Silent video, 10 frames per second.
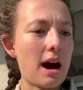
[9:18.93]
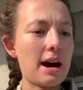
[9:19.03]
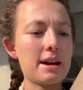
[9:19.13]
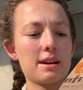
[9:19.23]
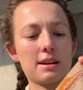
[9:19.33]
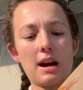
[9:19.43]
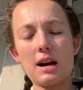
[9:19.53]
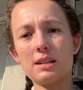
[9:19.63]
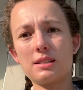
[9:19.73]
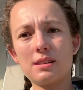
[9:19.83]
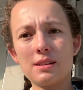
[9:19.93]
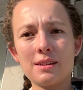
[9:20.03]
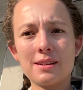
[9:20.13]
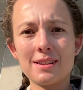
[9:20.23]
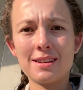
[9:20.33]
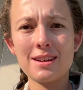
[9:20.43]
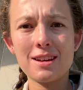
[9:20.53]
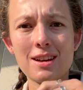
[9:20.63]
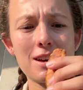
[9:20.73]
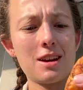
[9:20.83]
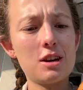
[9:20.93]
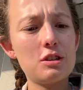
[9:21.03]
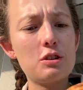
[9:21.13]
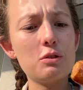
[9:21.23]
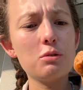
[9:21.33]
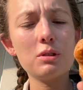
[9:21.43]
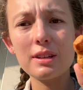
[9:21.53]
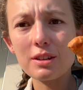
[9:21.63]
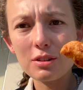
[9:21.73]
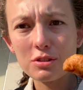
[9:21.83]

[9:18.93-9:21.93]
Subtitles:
I got two little